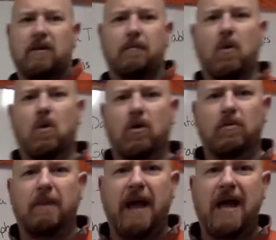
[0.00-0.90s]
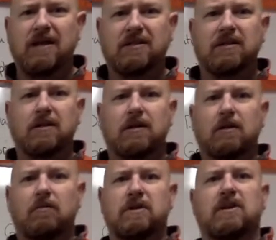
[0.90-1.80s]
the more mass
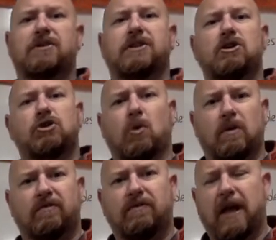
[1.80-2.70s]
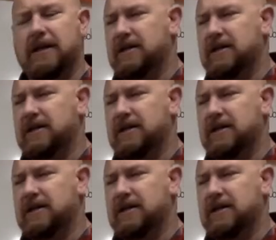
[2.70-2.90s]
results in a shorter flight